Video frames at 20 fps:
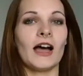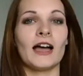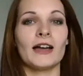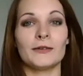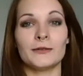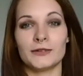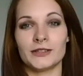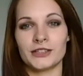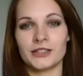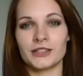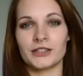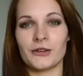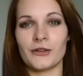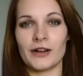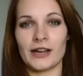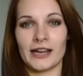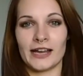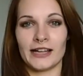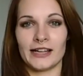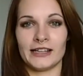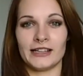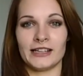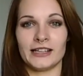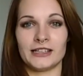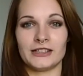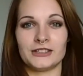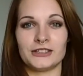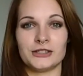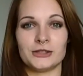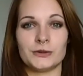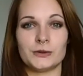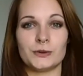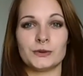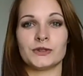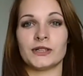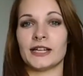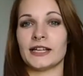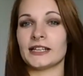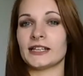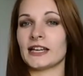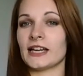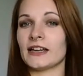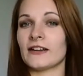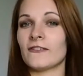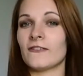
I wanted to go ahead and do like a